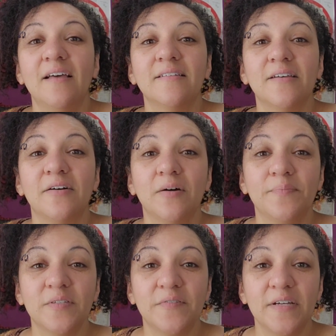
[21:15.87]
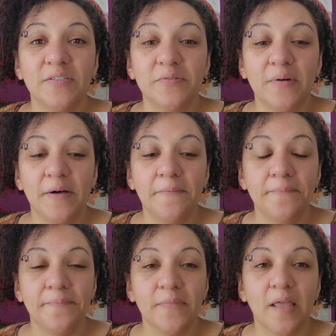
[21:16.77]
So I hope this finds you well,
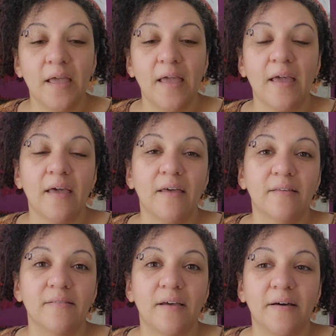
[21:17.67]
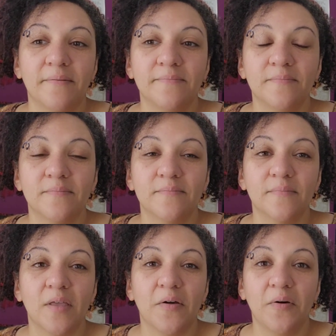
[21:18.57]
and
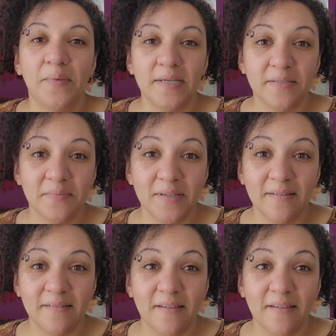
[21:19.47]
go make something.